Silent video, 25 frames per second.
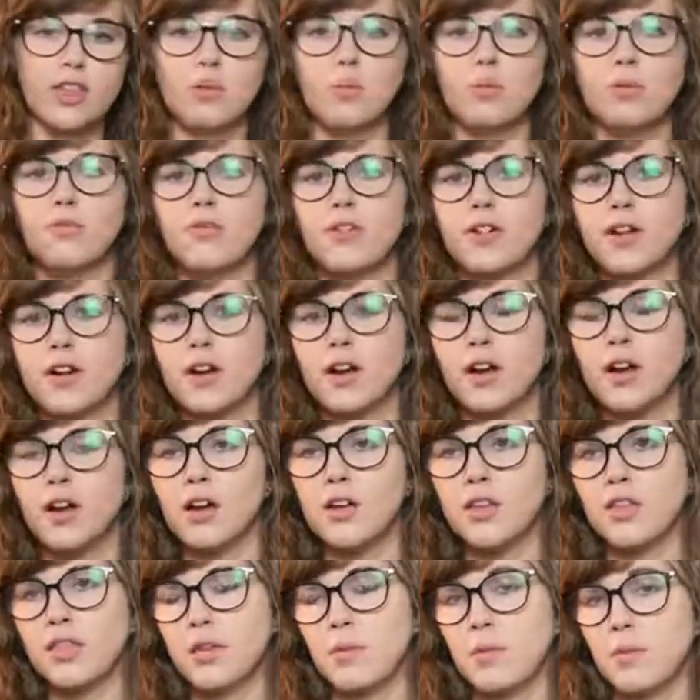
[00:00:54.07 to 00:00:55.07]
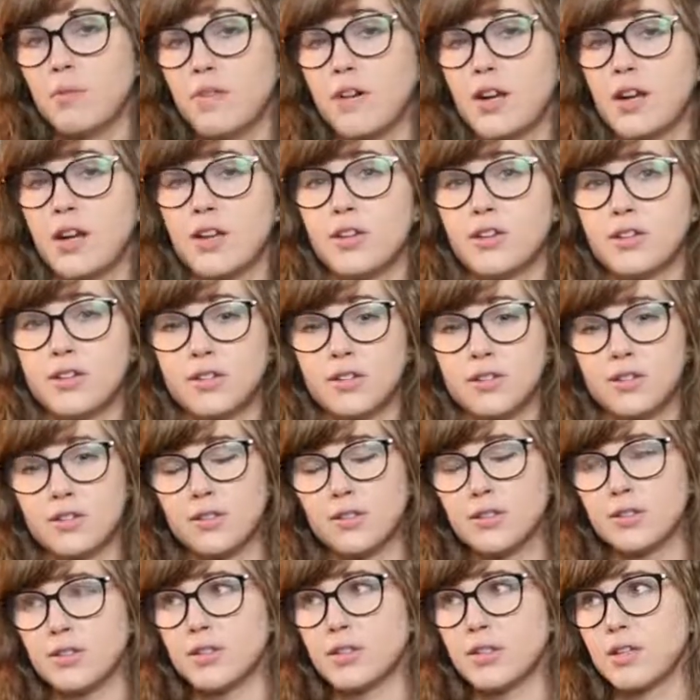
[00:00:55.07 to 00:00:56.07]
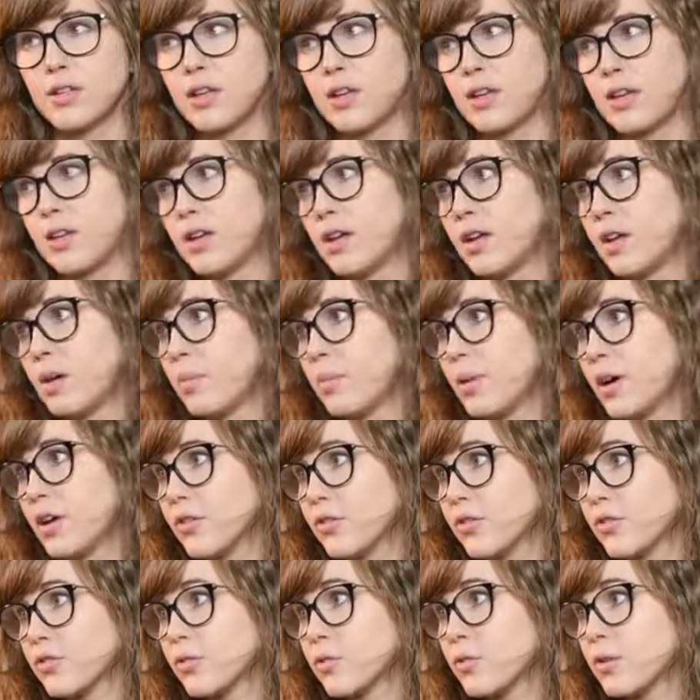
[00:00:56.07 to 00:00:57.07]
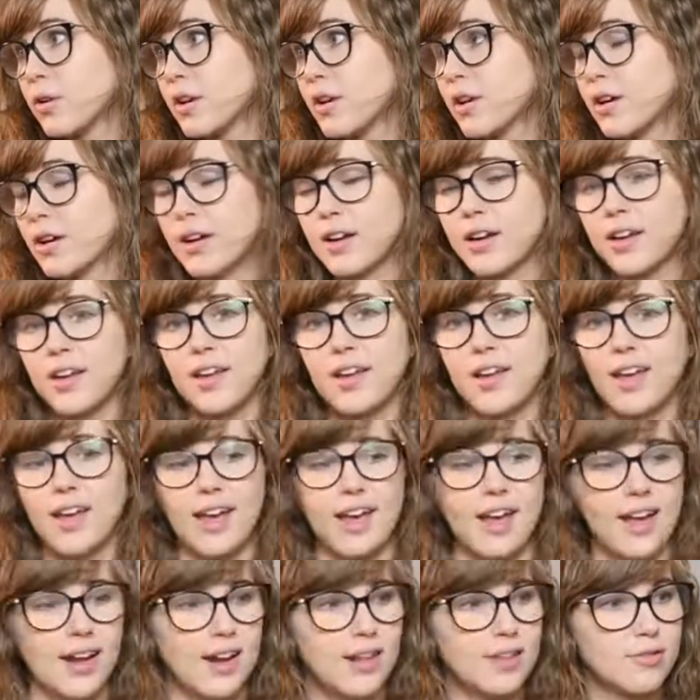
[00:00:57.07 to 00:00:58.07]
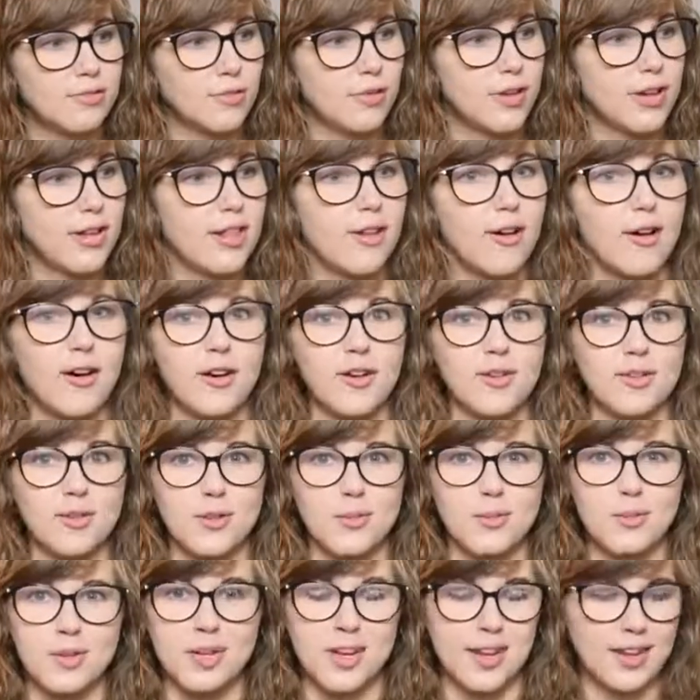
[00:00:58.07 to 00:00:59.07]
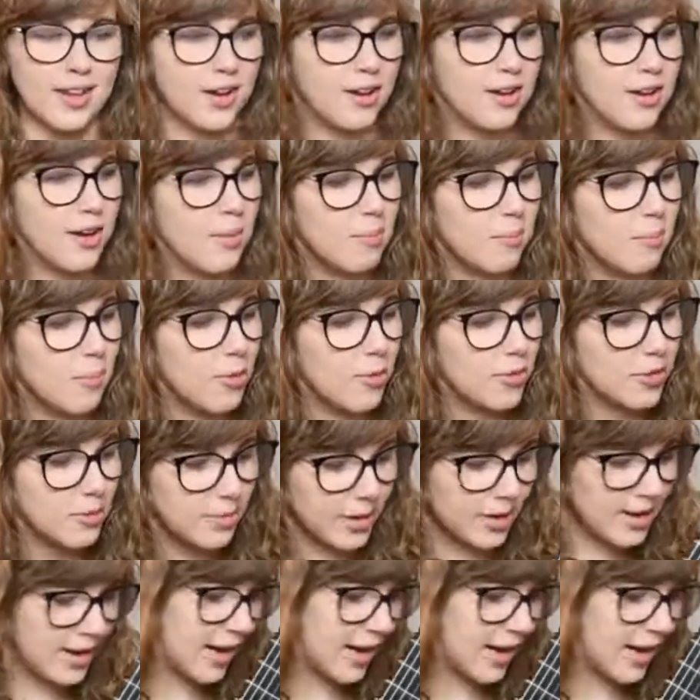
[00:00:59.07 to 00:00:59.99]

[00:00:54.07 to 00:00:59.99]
and variations by Soar, and it's really long, so it's been taking up most of my day